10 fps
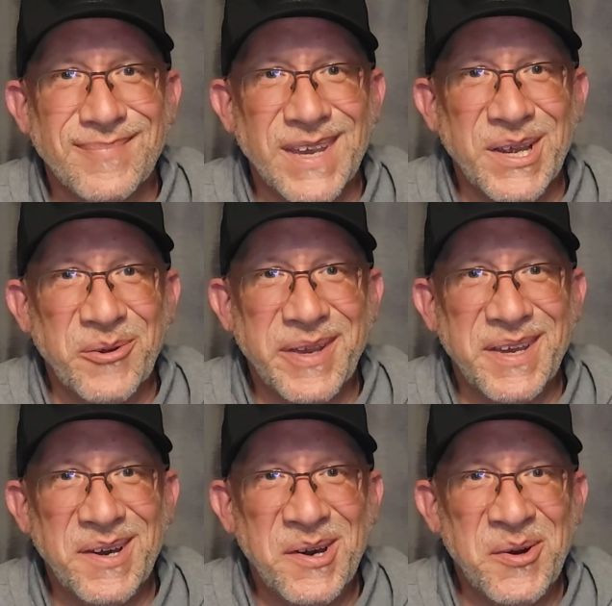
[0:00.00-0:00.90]
Here we
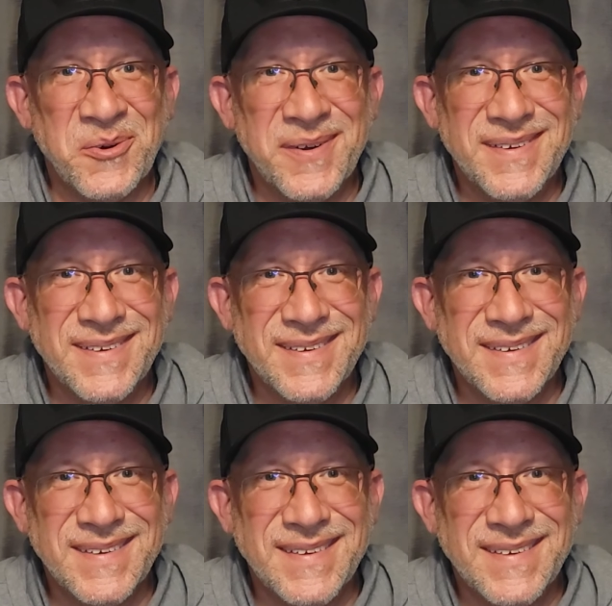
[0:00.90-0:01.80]
go.
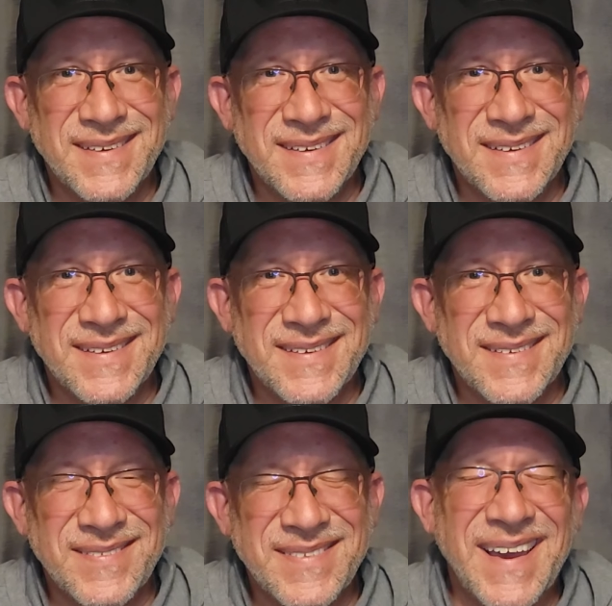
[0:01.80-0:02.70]

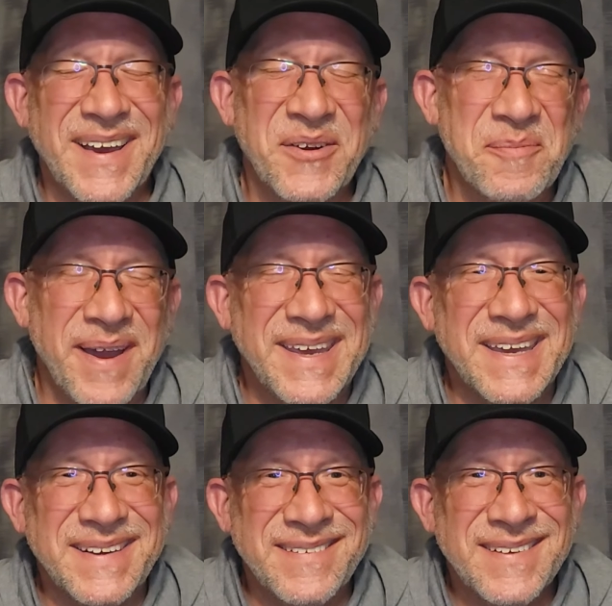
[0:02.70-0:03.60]
Nah, who am I
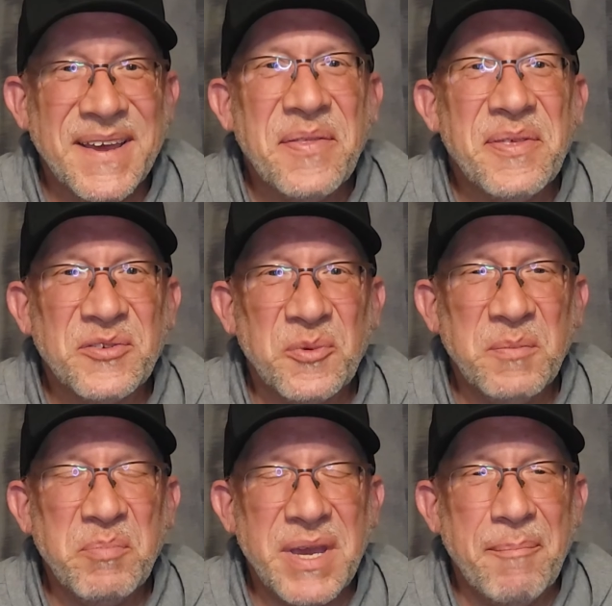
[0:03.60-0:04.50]
kidding? This
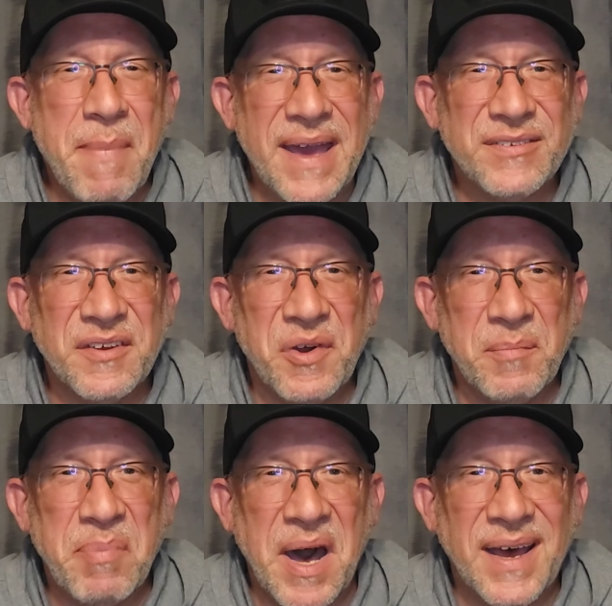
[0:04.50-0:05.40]
wouldn't be a massive
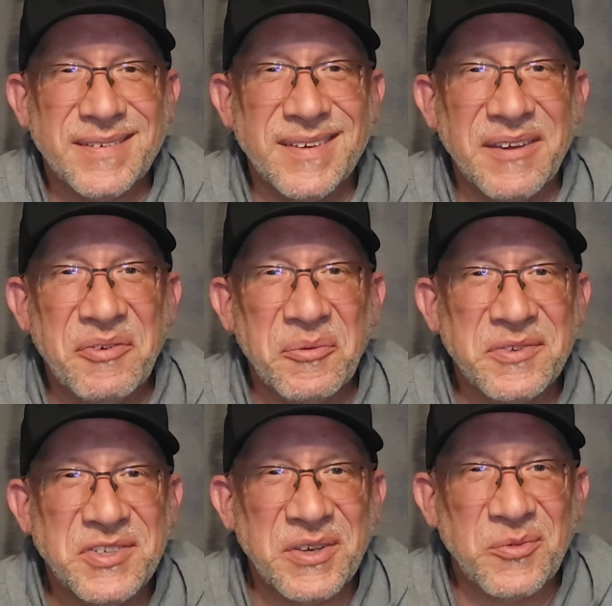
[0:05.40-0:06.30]
unboxing if it
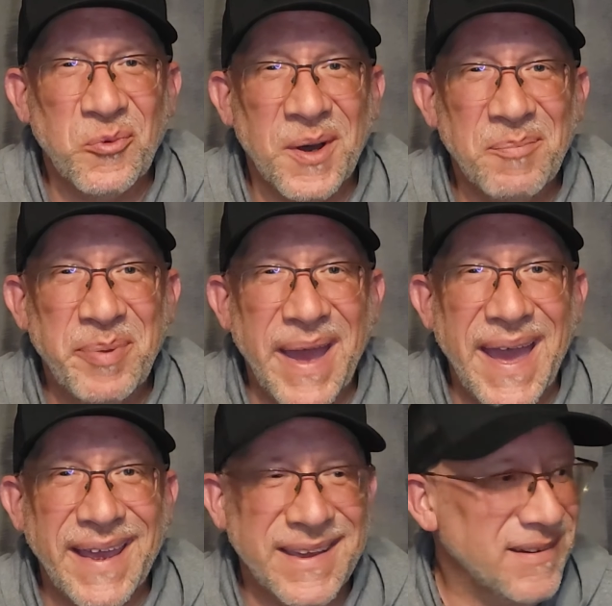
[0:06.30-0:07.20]
was just one
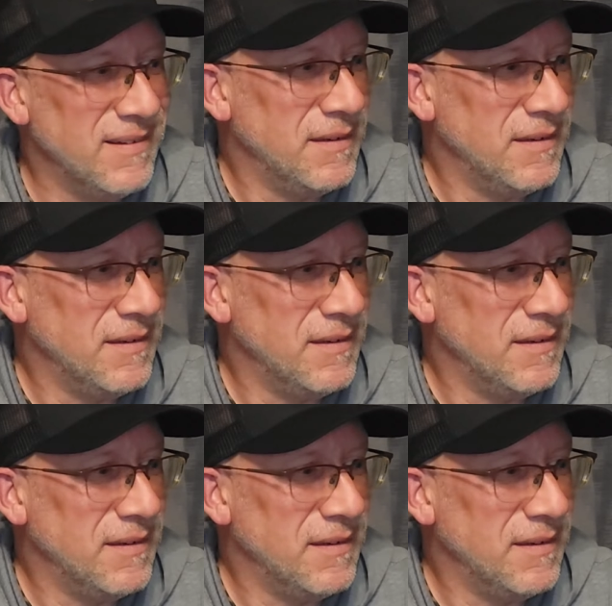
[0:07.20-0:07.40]
bag.